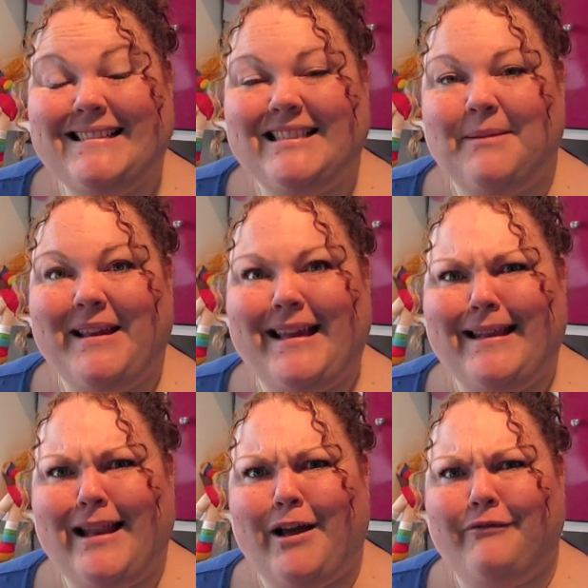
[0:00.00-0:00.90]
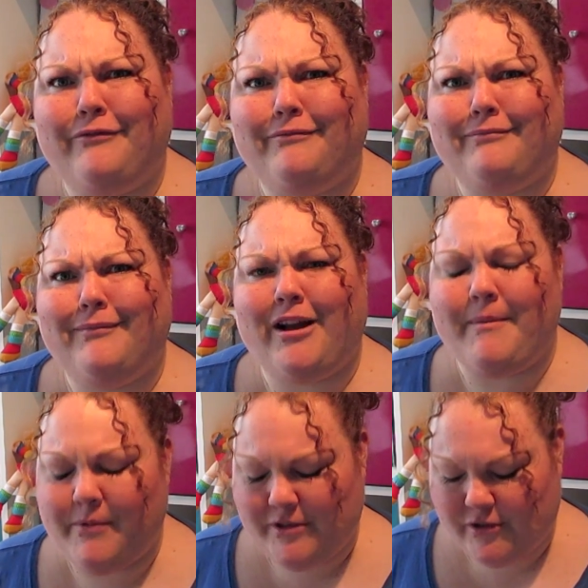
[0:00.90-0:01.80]
Something in Love. I can't
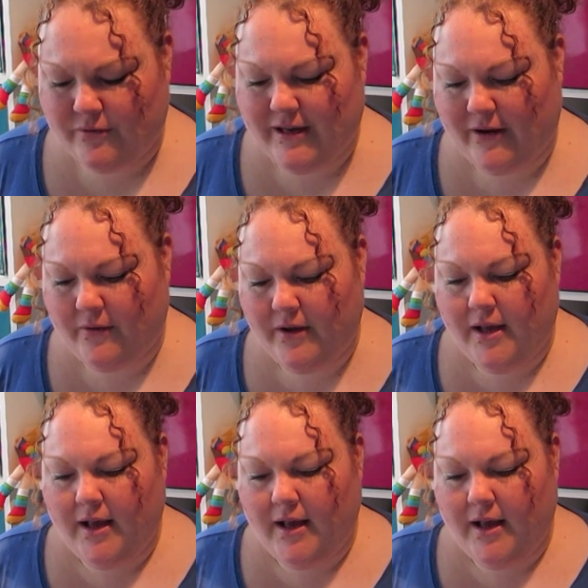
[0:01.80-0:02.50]
remember what it's called now.